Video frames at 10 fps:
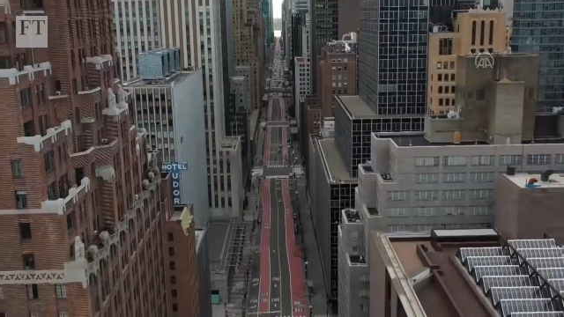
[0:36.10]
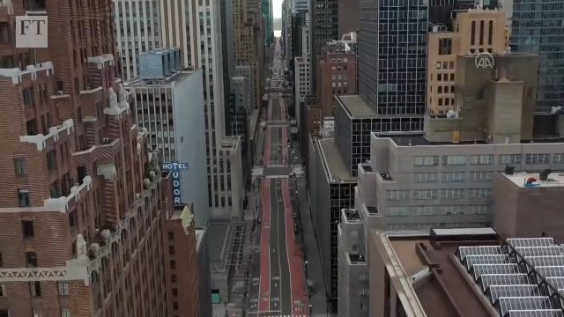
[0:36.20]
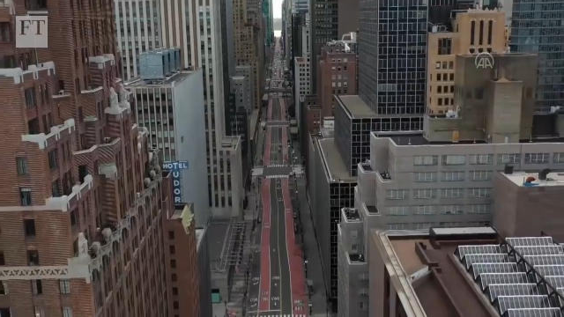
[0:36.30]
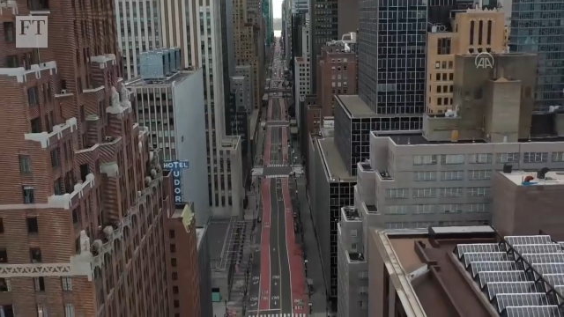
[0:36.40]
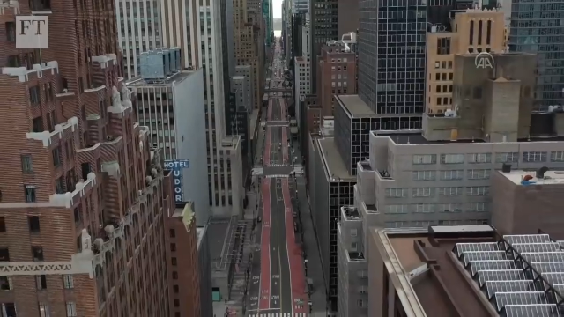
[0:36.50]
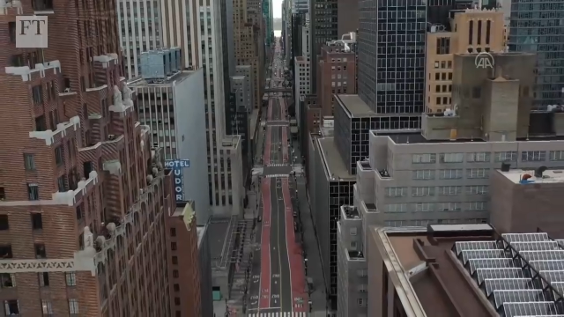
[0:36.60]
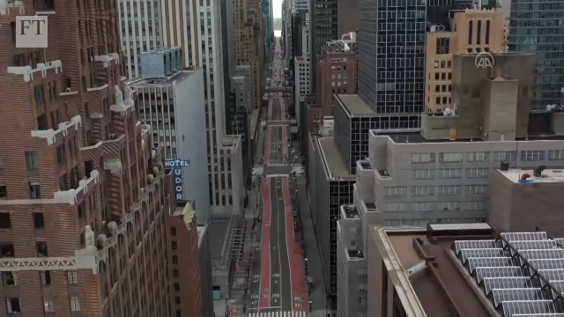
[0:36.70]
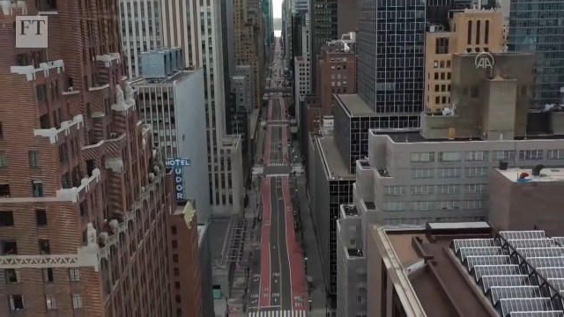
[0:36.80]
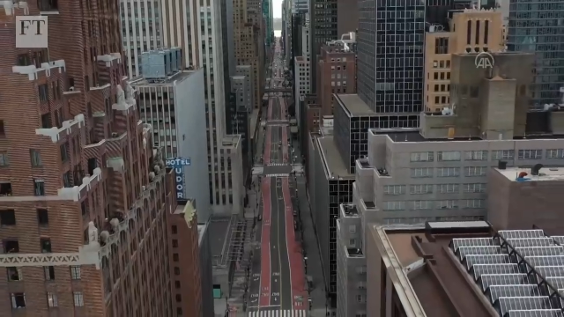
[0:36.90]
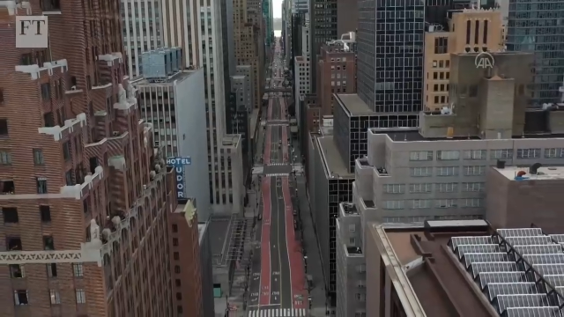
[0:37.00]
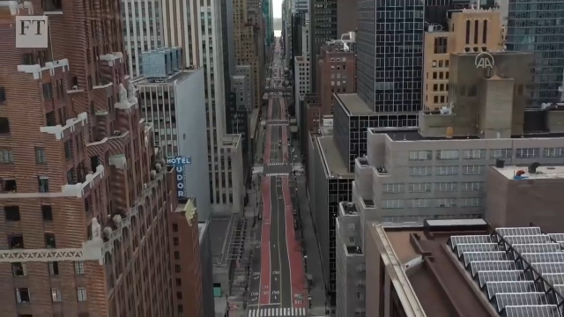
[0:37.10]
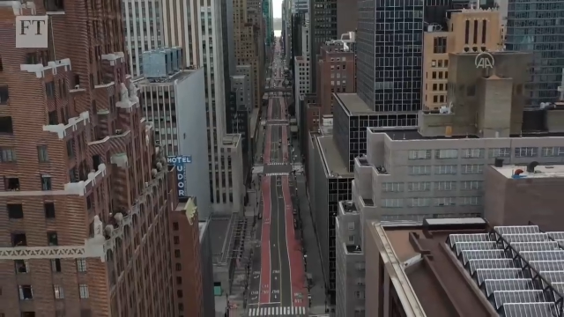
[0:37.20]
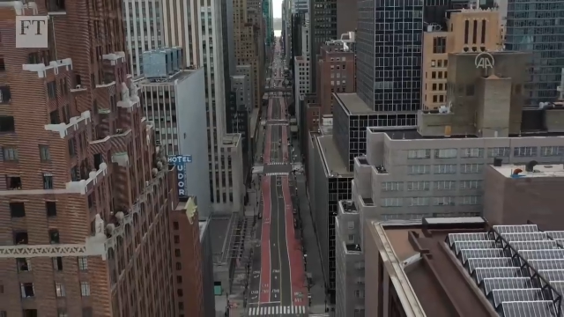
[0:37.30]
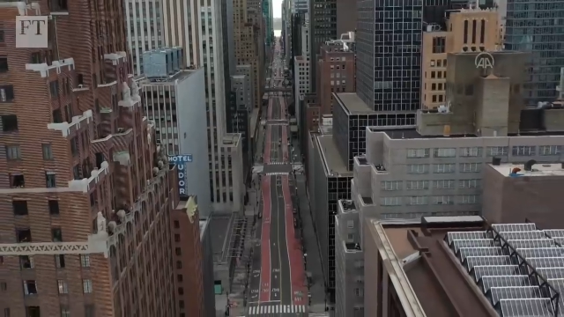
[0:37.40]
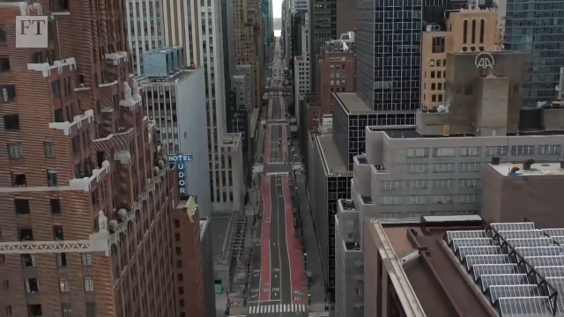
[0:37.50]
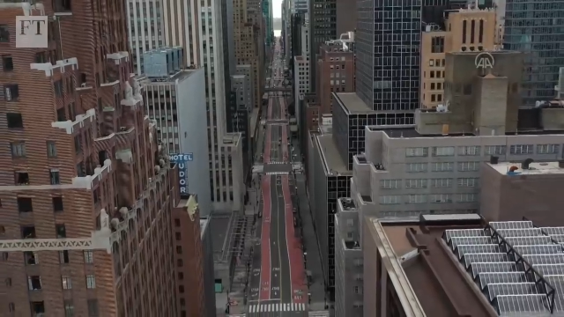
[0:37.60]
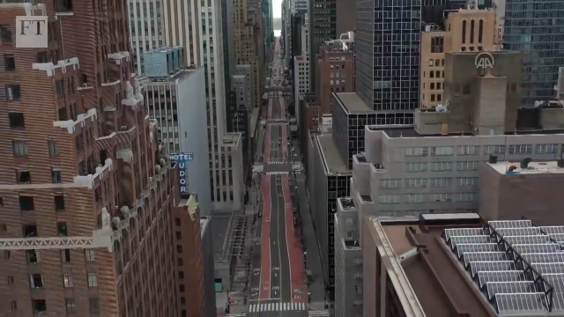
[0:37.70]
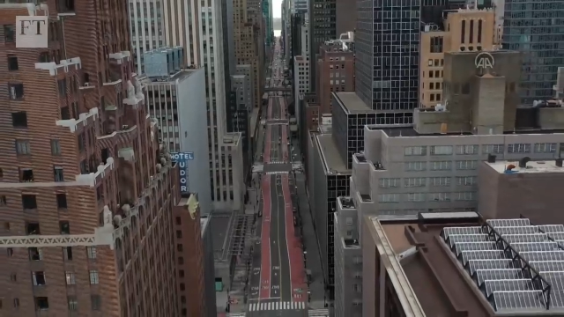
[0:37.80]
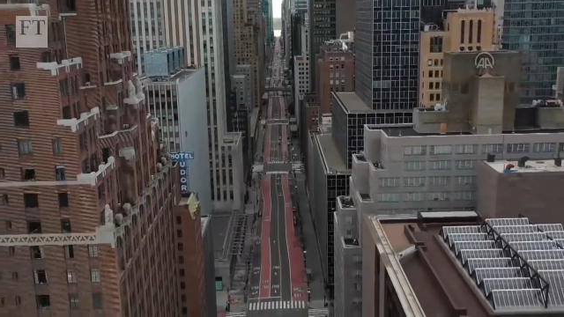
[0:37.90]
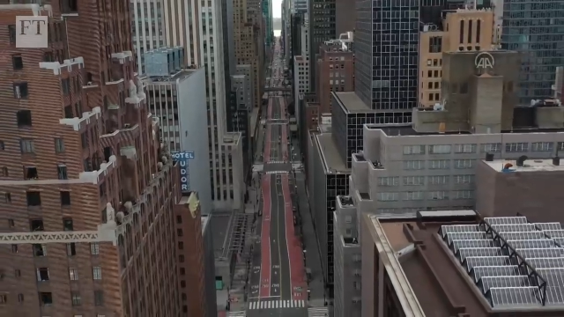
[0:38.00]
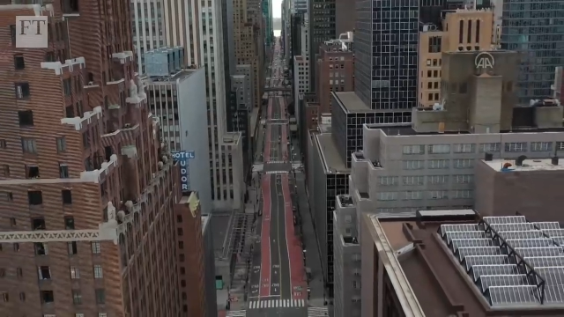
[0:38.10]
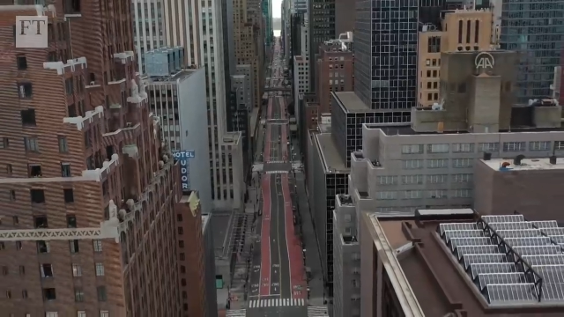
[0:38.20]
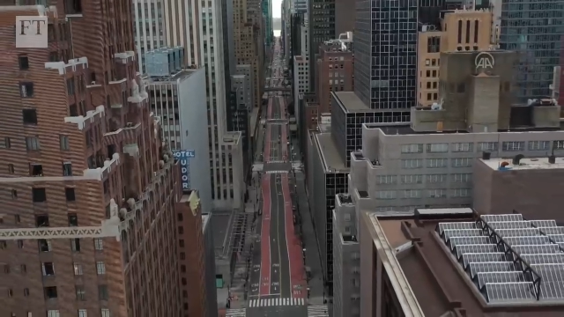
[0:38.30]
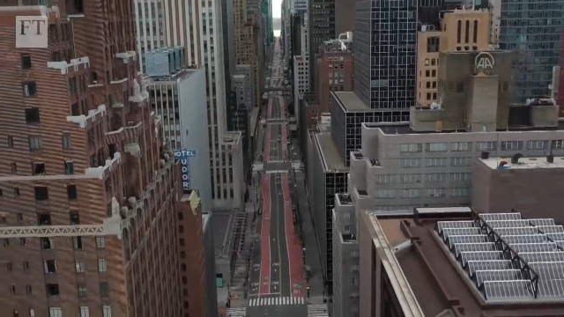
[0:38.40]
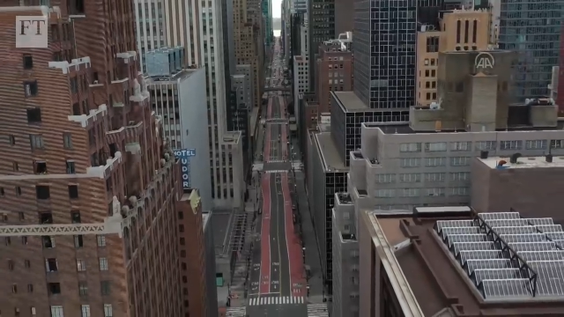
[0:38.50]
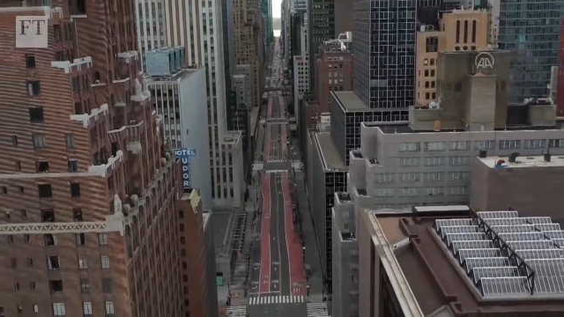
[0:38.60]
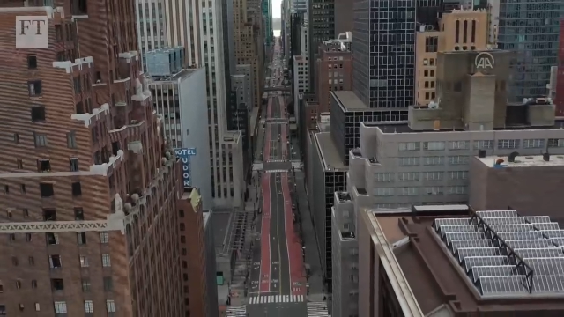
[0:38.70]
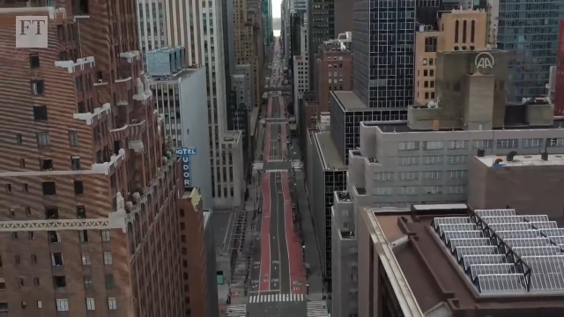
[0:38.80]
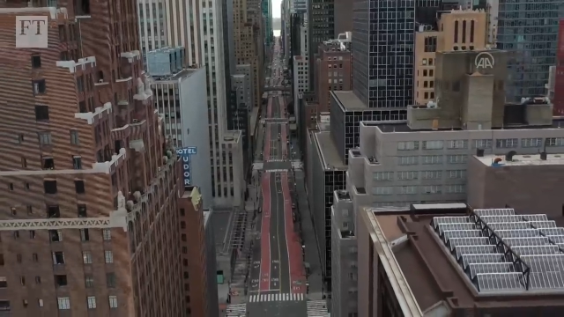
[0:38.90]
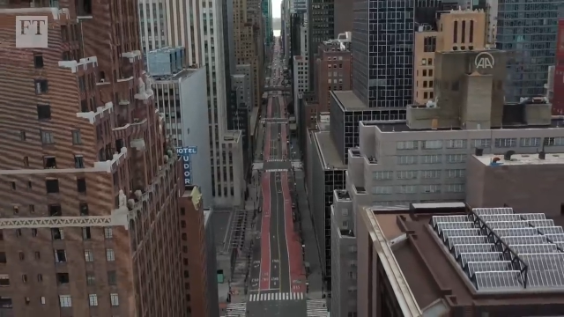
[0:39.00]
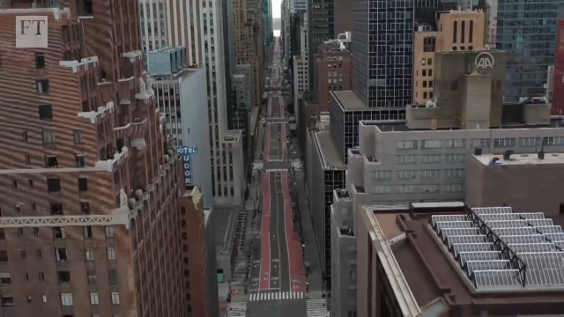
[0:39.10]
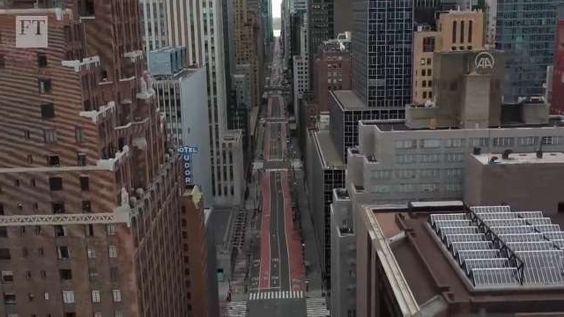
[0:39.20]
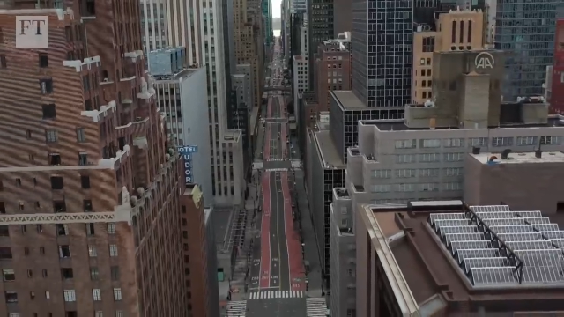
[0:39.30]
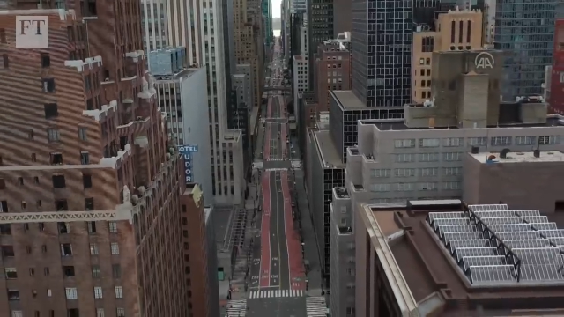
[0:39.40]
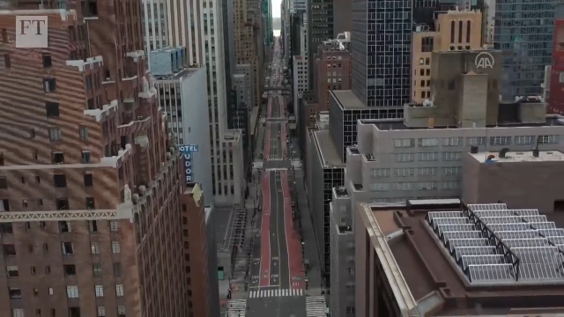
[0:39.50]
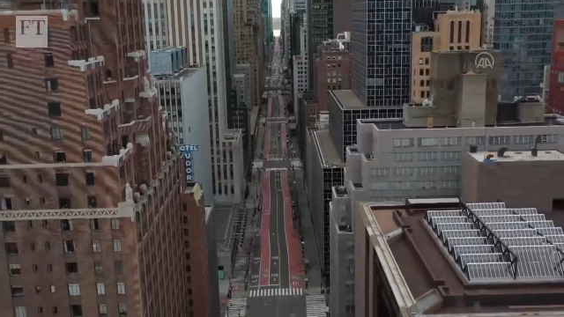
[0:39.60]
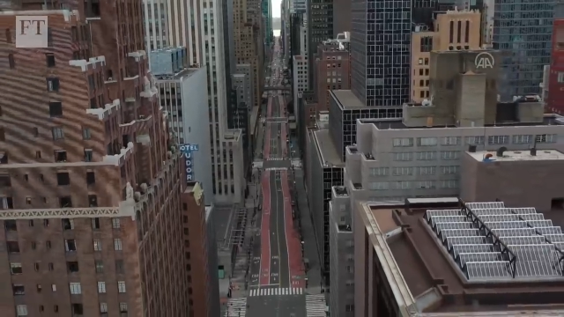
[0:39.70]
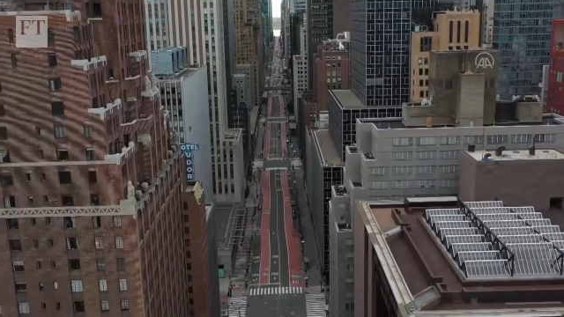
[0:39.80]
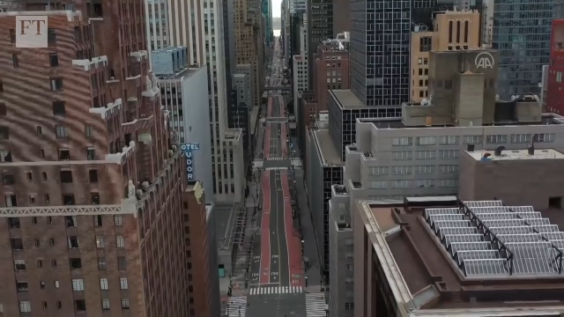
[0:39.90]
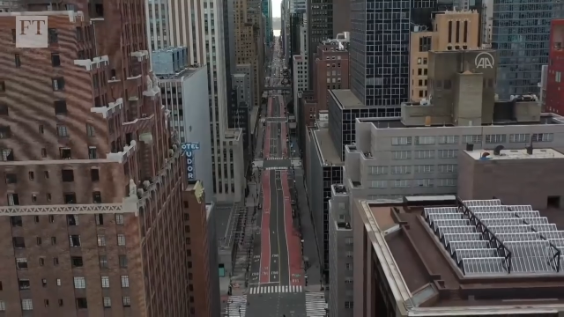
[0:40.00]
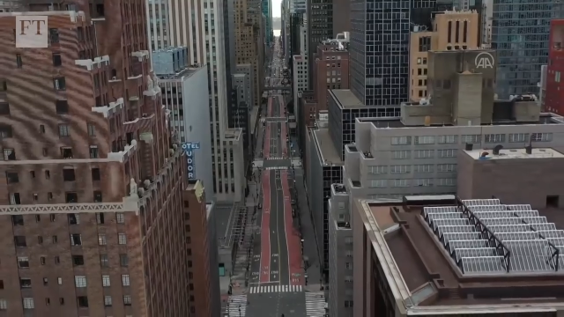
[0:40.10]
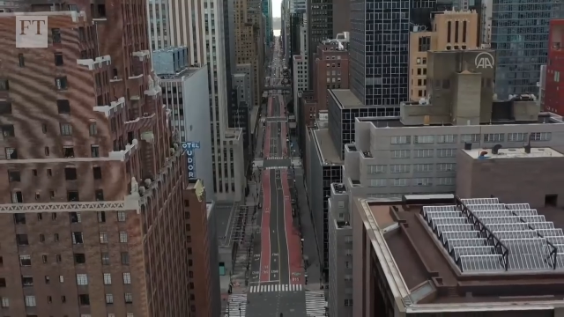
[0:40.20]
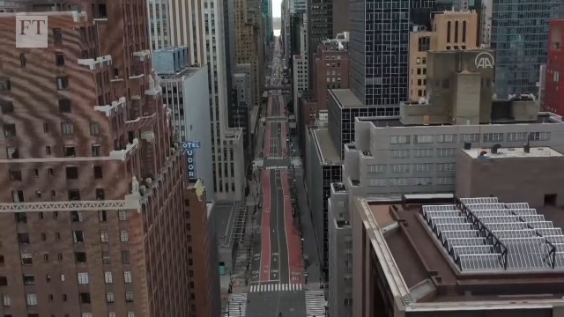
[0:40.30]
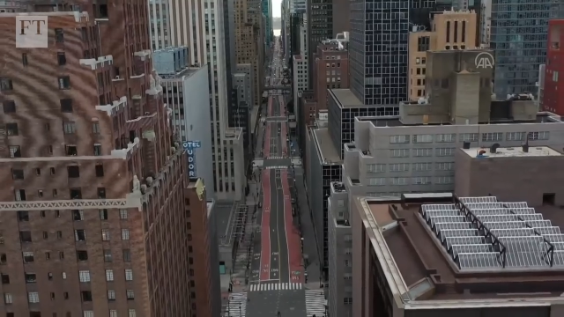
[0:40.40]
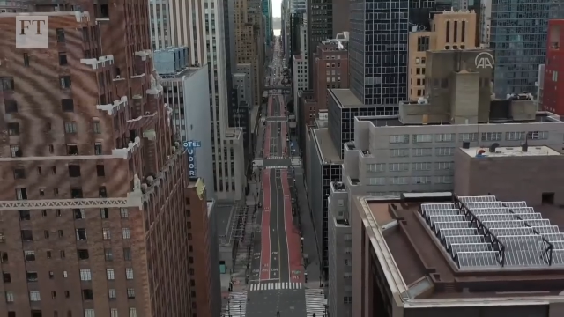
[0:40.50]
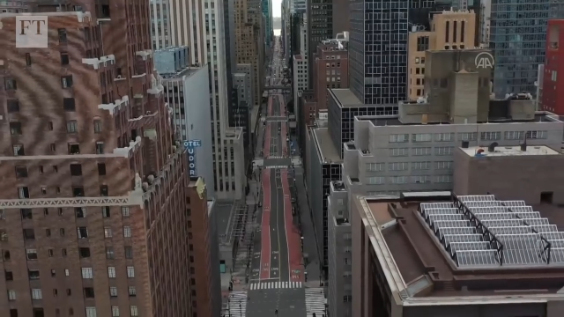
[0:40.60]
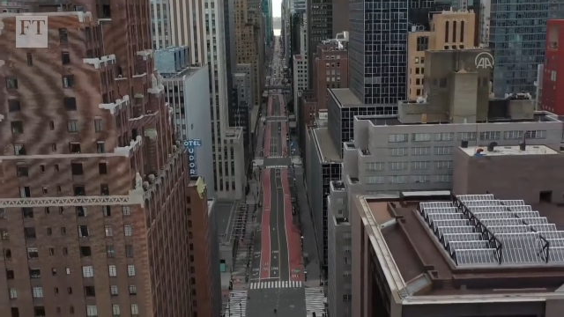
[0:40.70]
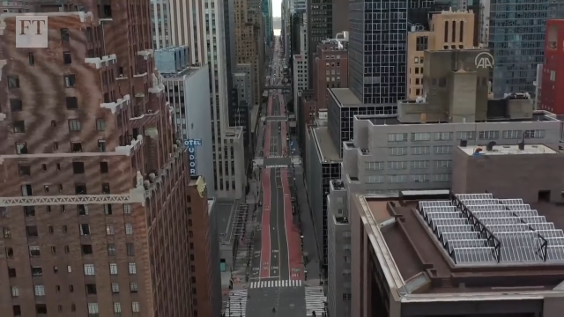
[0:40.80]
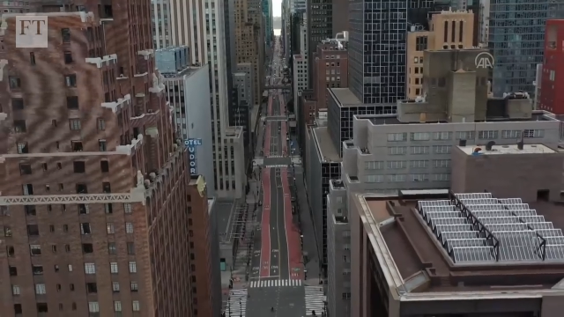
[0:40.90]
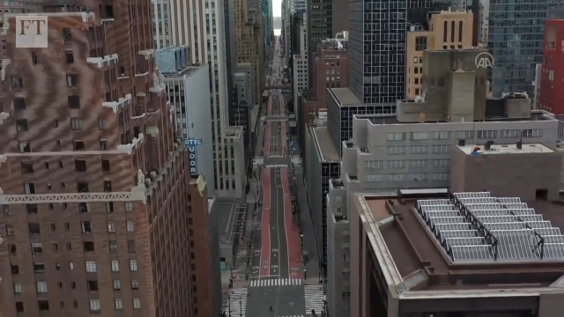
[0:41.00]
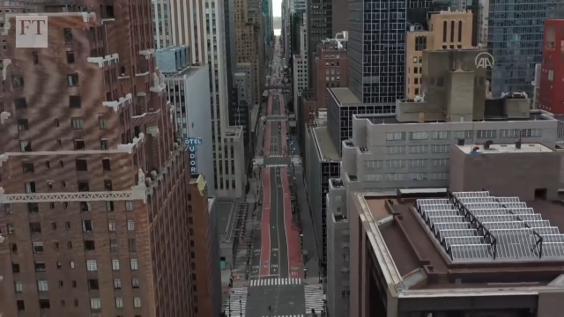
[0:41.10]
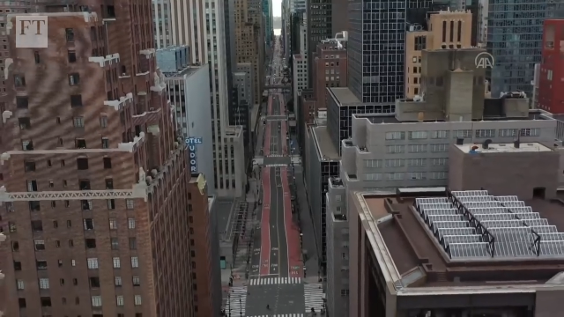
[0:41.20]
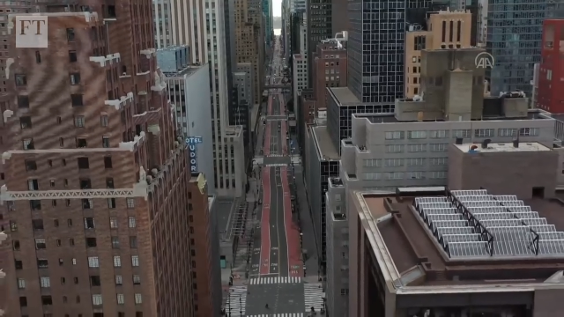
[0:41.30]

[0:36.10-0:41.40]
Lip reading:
No face is visible, so there are no lips to read.